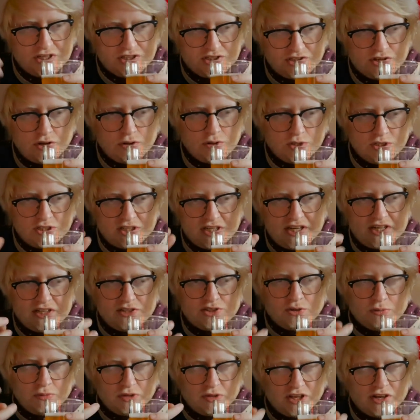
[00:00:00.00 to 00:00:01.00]
salty,
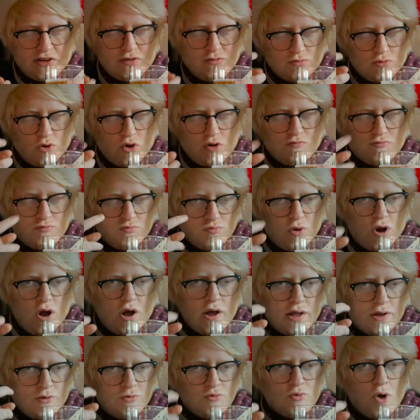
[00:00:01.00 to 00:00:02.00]
sort of like
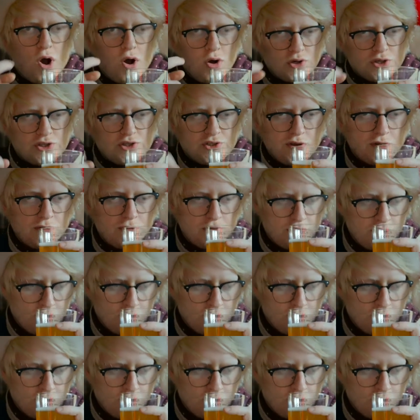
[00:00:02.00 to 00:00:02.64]
rock salt